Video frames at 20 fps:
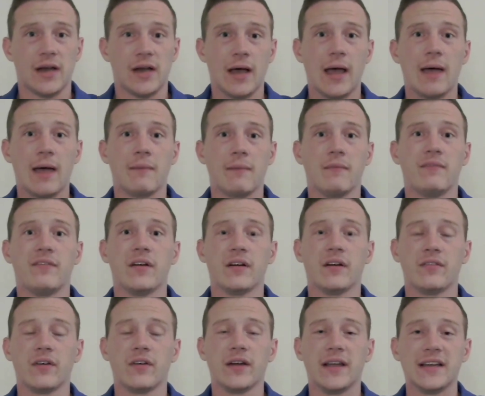And I, am
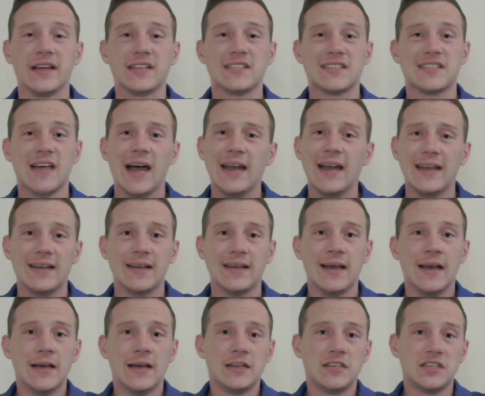very, very excited
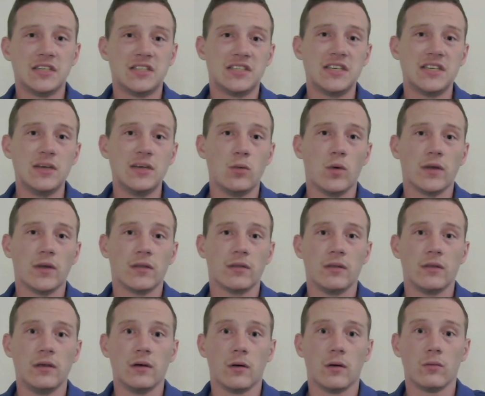to see what,
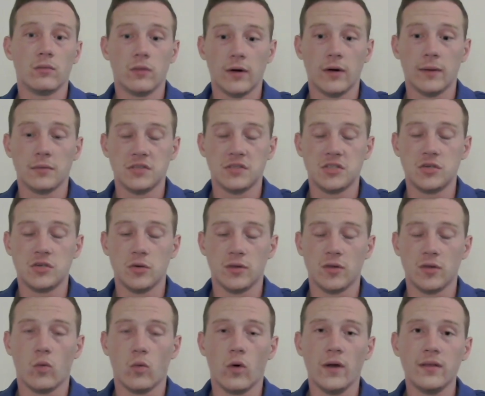you know, they're able to do at
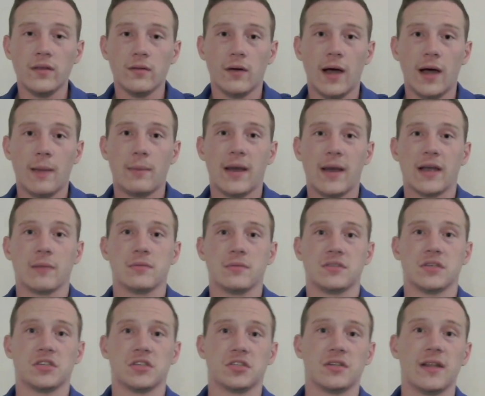the one linebacking
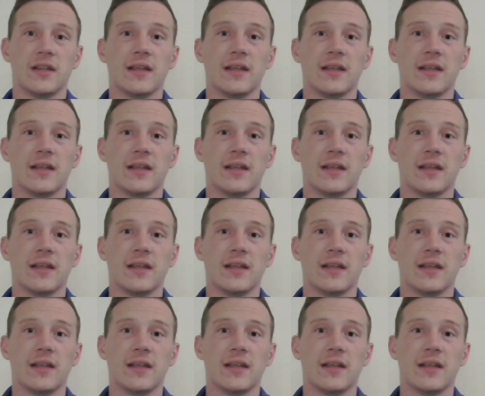position.